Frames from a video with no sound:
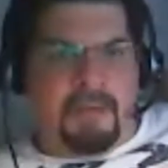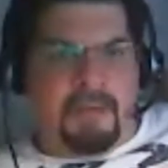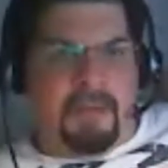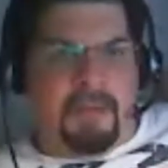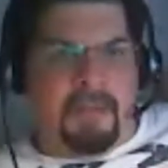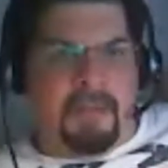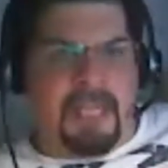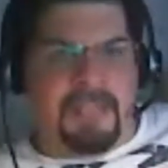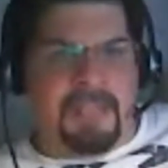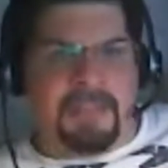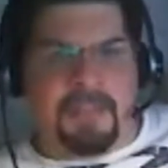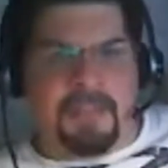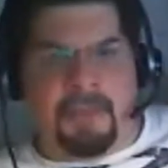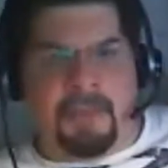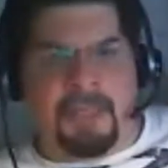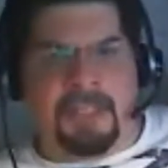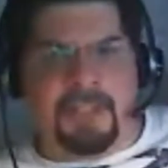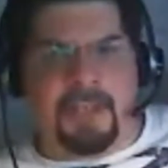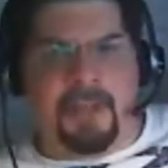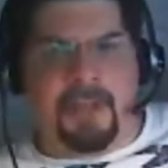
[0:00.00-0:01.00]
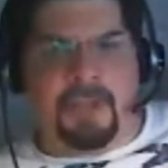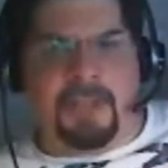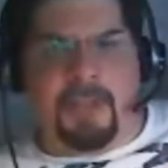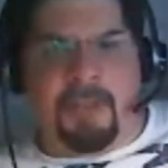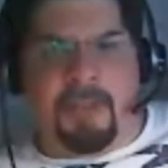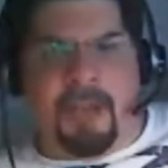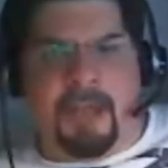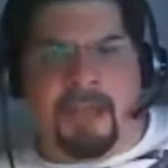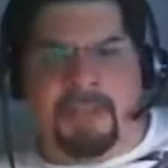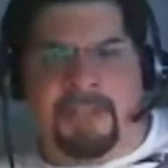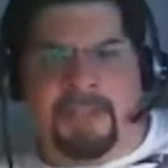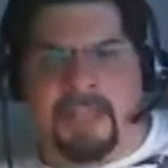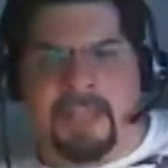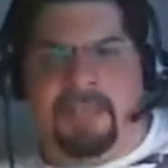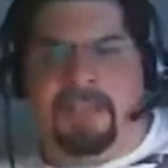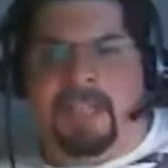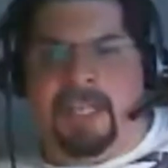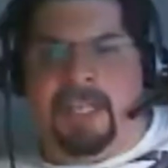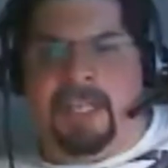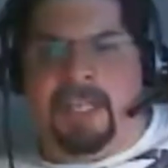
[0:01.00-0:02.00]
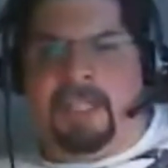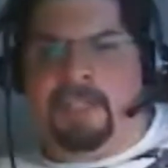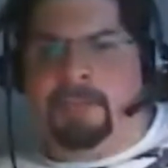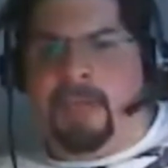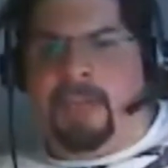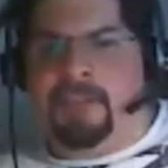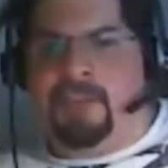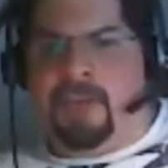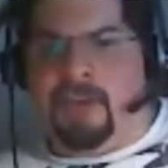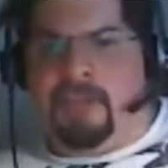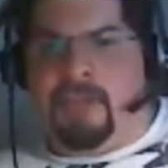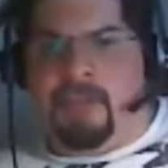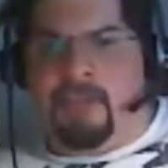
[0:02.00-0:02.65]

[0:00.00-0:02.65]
he makes some excuse about a safety inspection